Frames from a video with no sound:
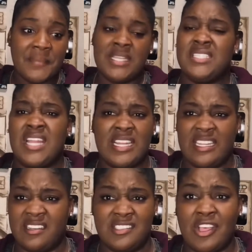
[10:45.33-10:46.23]
He's not
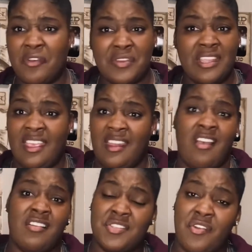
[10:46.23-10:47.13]
like a softie at
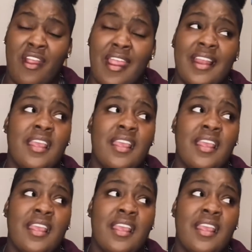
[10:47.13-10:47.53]
all, he's crying.